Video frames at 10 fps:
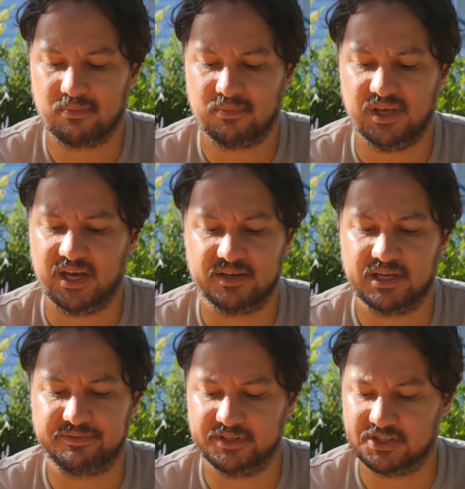Yeah,
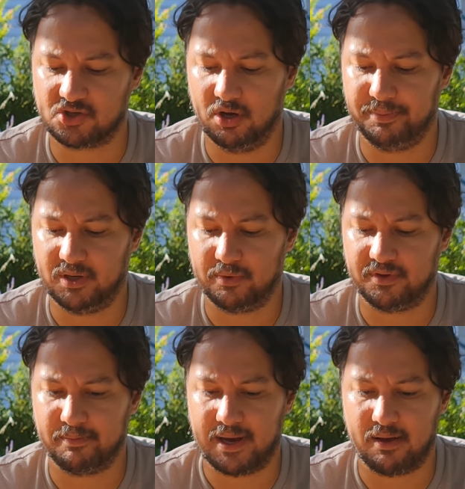definitely just open it with
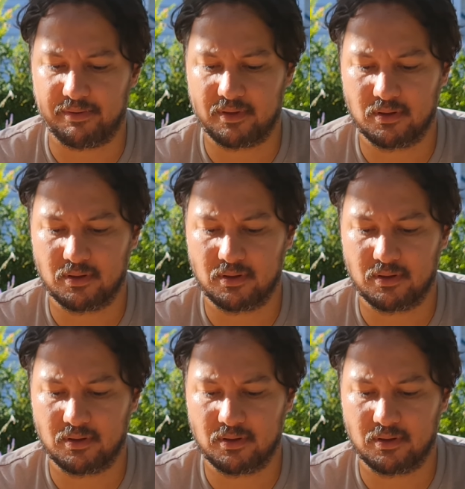your mouth.